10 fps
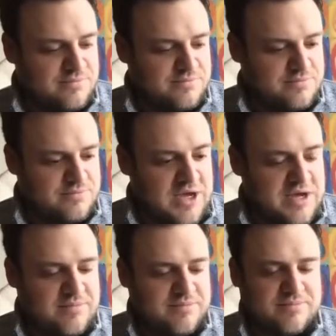
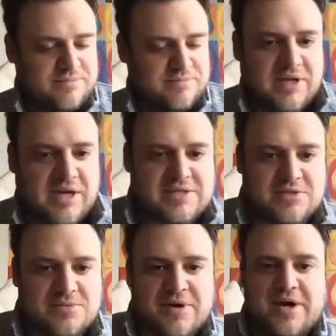Yeah, that
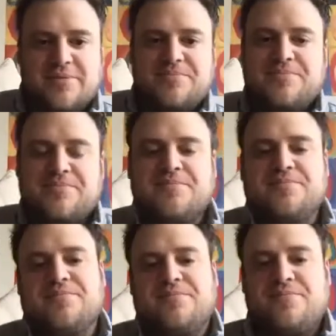sounds about right.
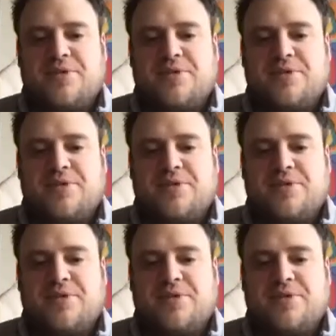Yeah.